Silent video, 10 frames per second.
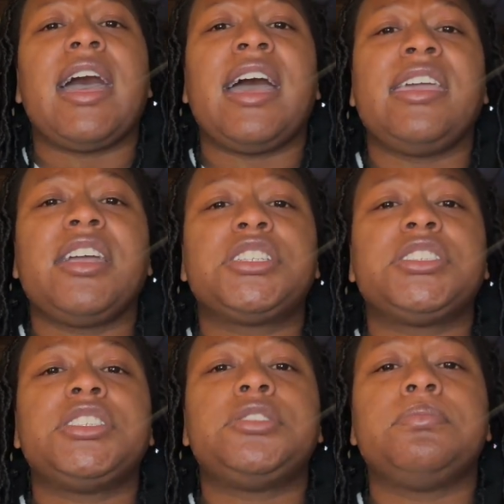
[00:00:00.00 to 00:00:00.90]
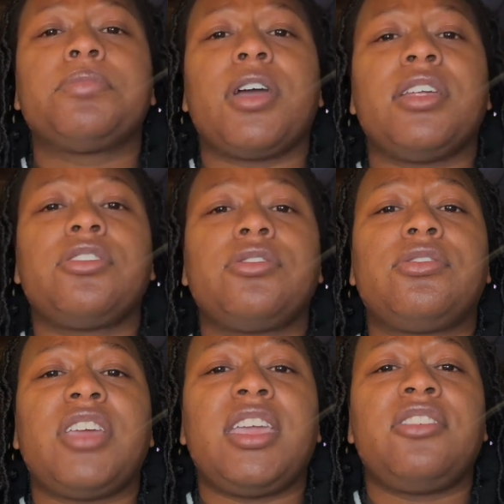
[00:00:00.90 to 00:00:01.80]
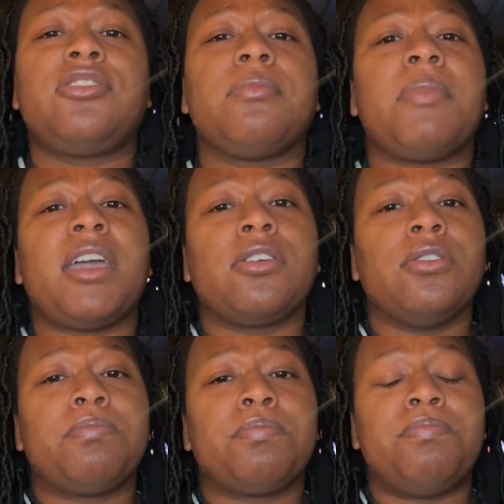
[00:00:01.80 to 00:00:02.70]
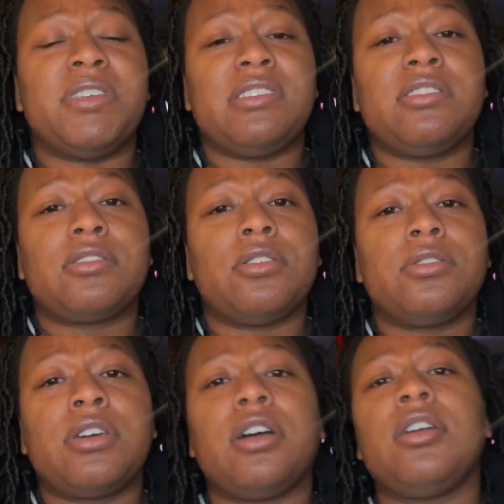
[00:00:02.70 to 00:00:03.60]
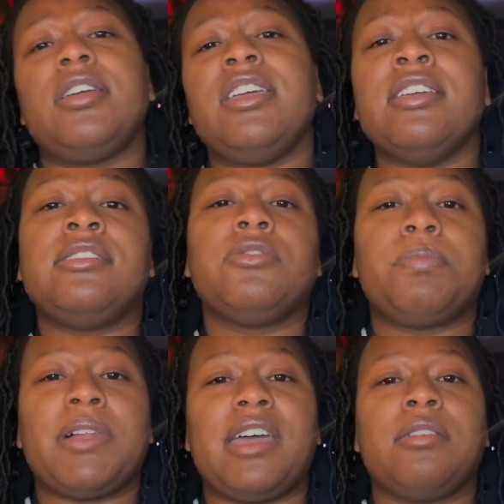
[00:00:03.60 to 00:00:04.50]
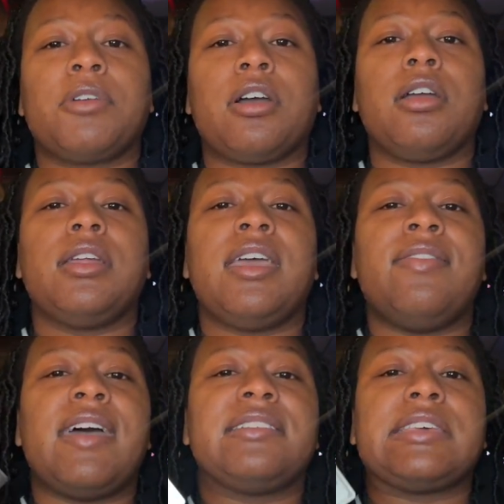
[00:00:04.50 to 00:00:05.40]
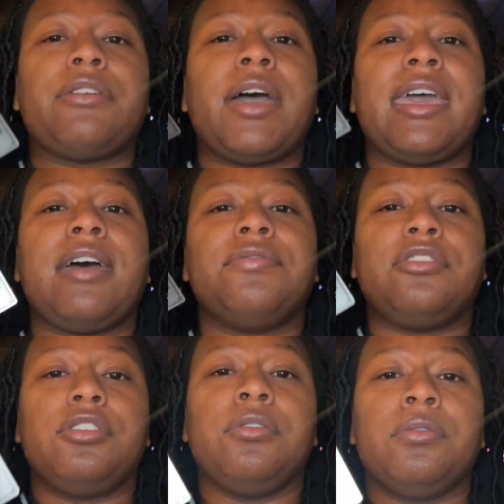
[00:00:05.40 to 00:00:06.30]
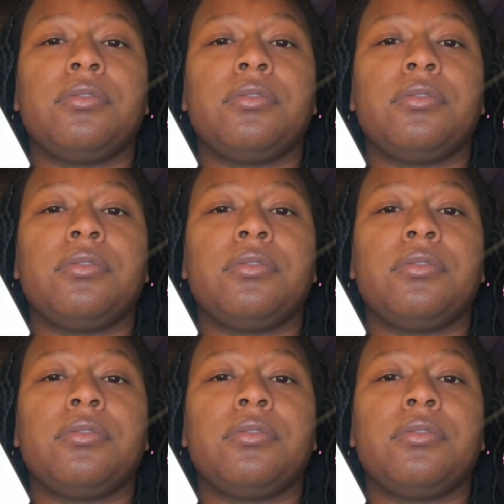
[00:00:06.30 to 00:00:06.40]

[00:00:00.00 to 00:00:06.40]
I actually product changed my Business Gold card into a Platinum card, and that's how I have 2.